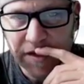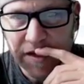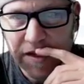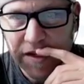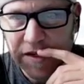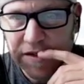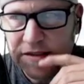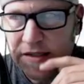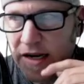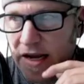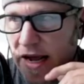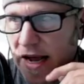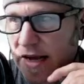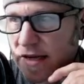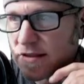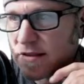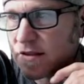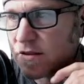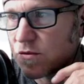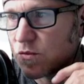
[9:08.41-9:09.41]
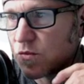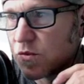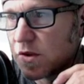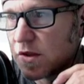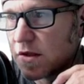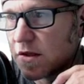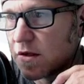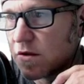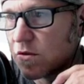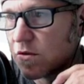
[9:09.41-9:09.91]
is it has this
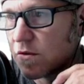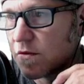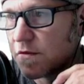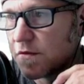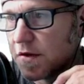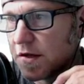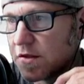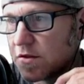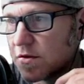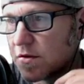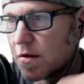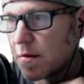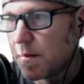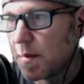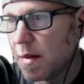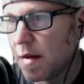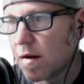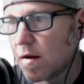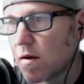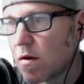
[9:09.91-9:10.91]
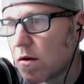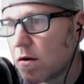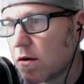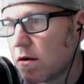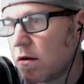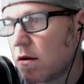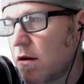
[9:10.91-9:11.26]
really cool feature up here,